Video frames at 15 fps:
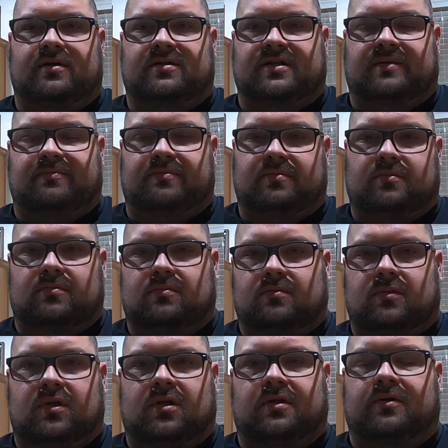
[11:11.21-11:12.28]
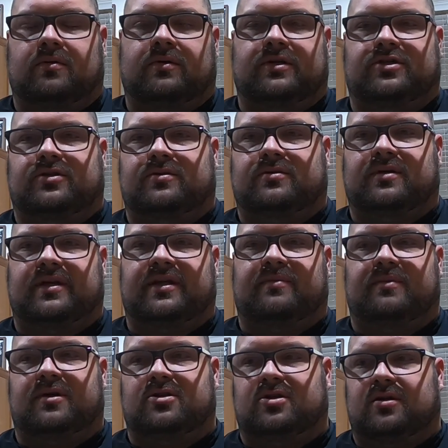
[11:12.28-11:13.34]
except the little issues I
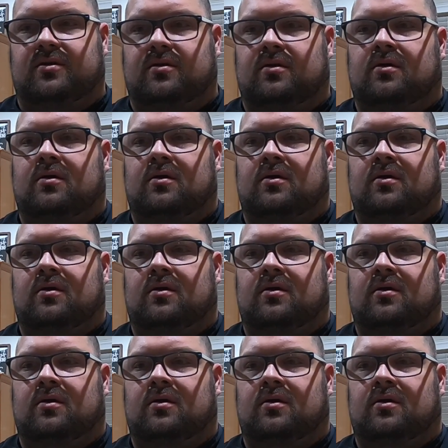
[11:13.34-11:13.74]
did mention.